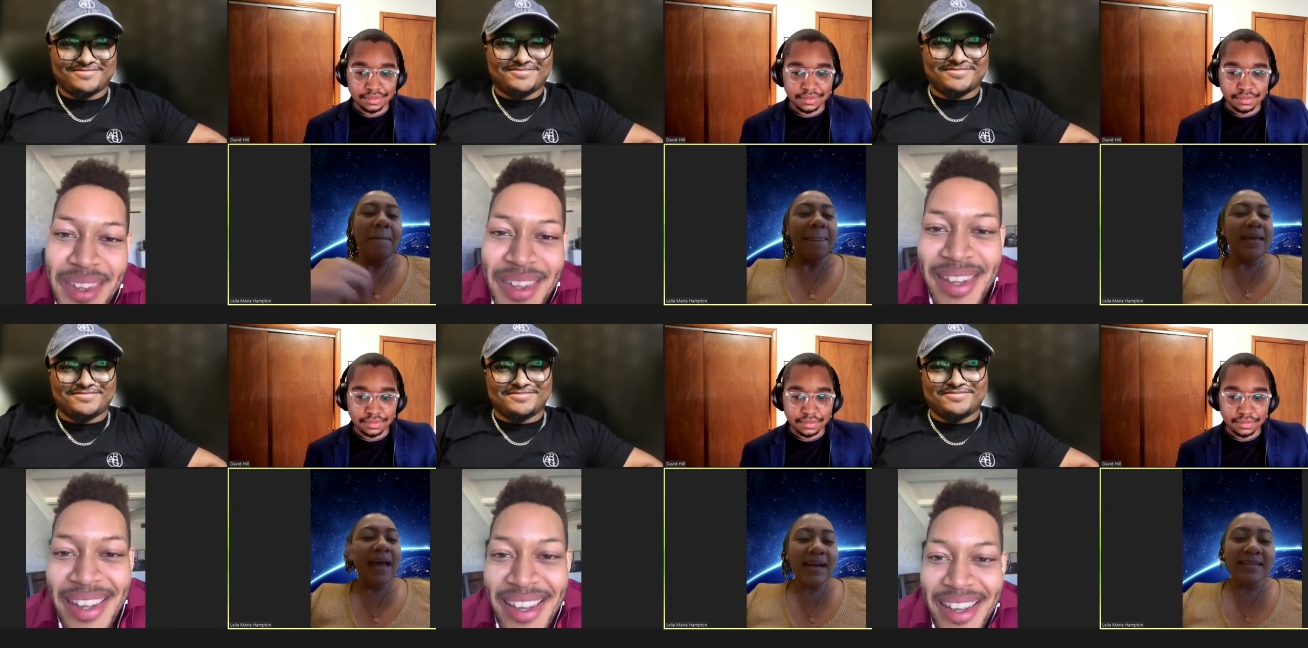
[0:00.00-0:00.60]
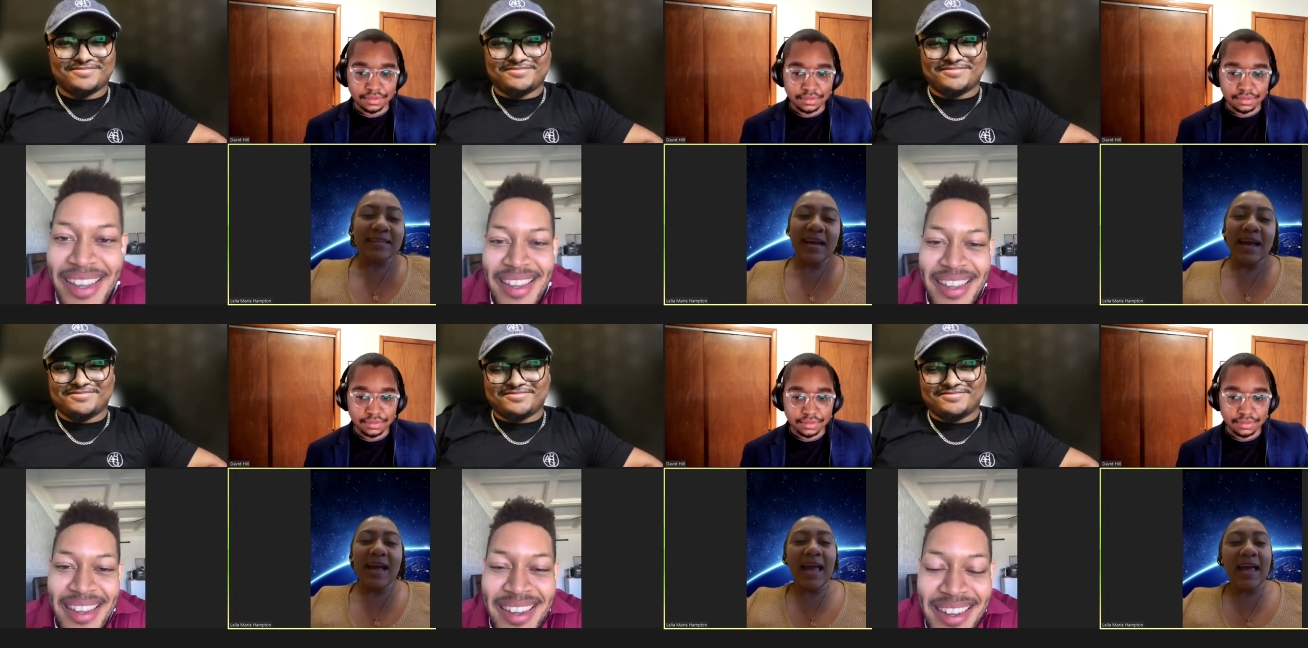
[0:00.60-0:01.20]
Speaker 1: yeah, because like I
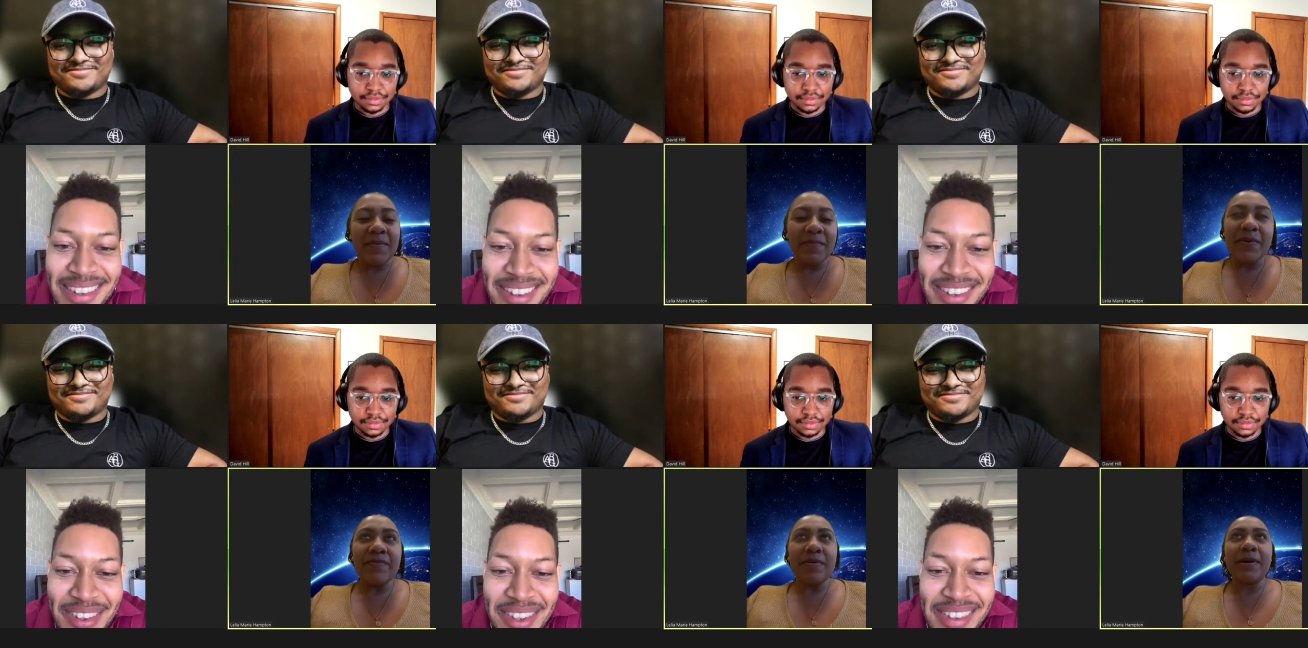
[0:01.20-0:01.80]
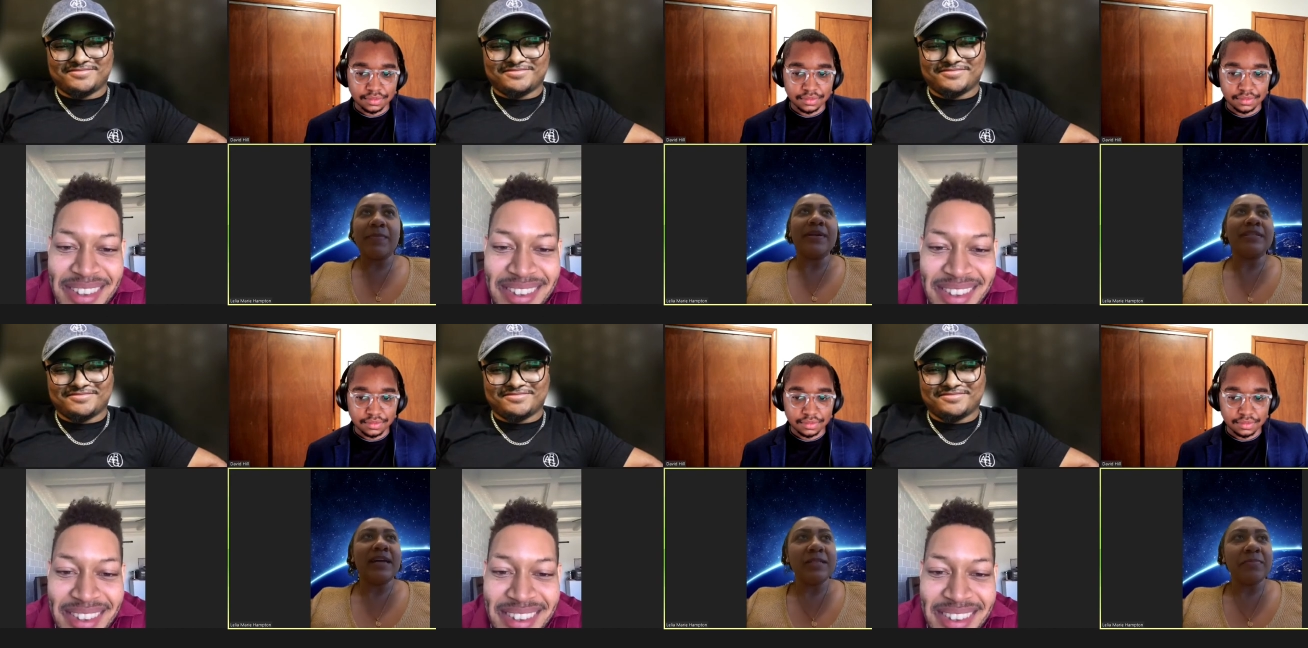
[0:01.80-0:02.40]
came from a computer
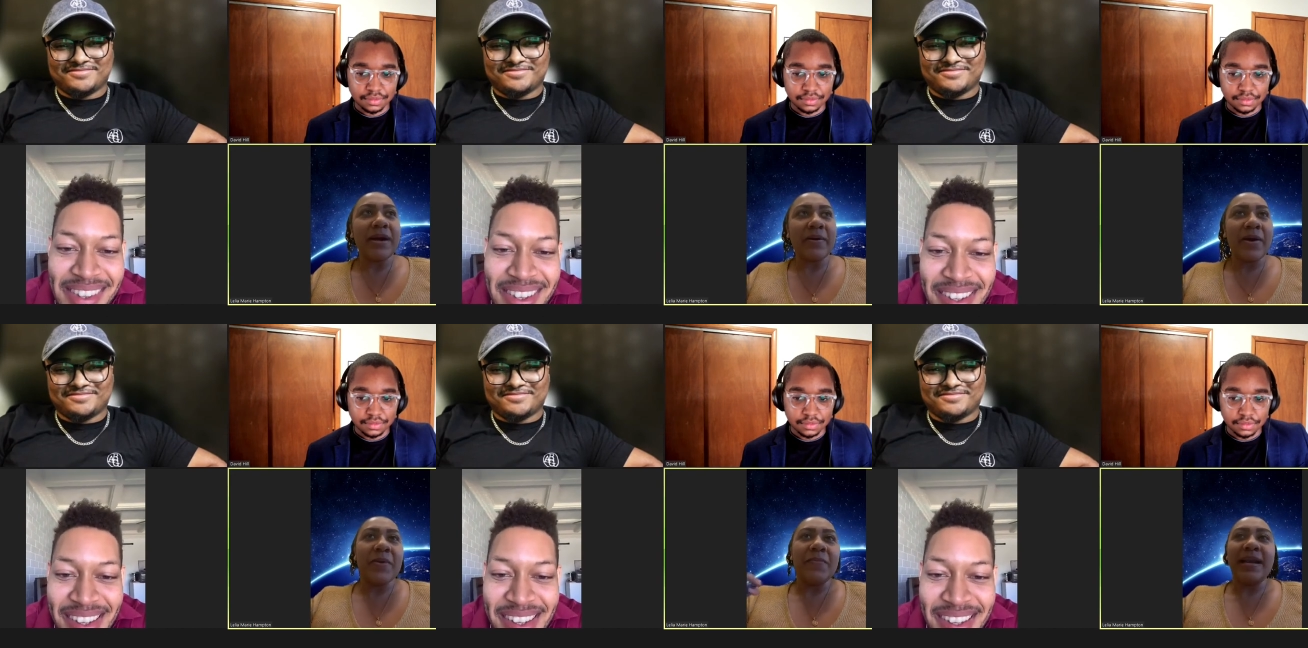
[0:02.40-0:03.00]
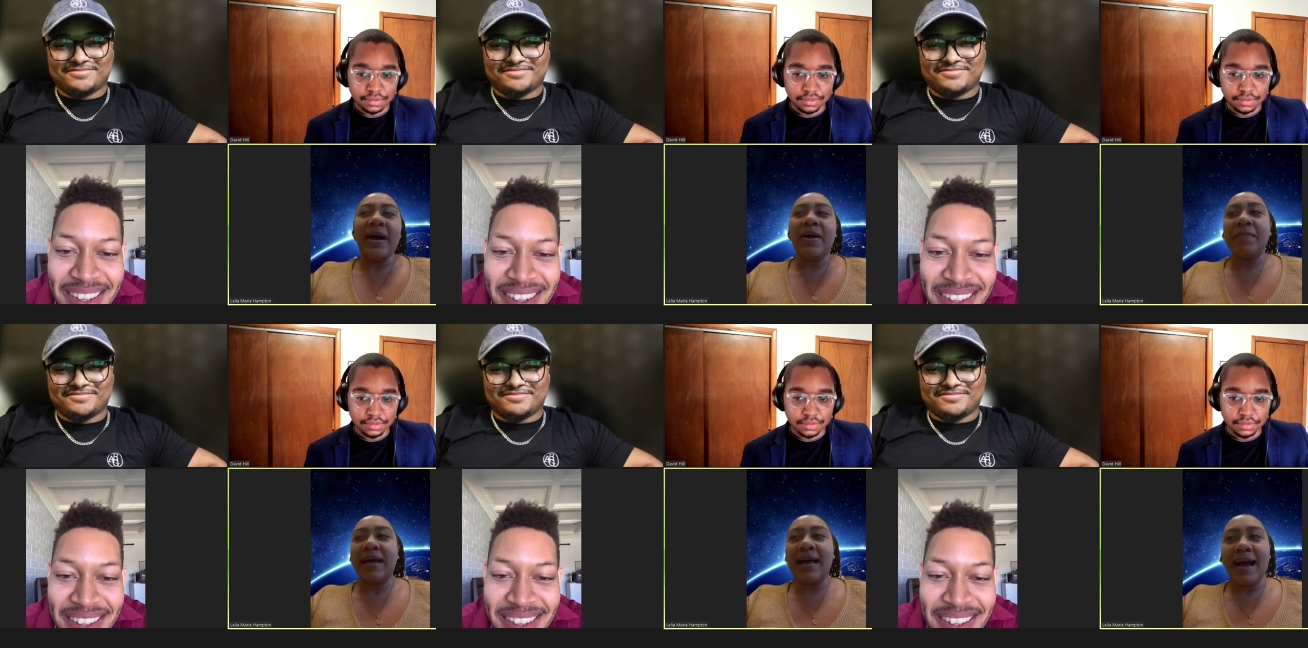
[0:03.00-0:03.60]
science background, but now I'm like,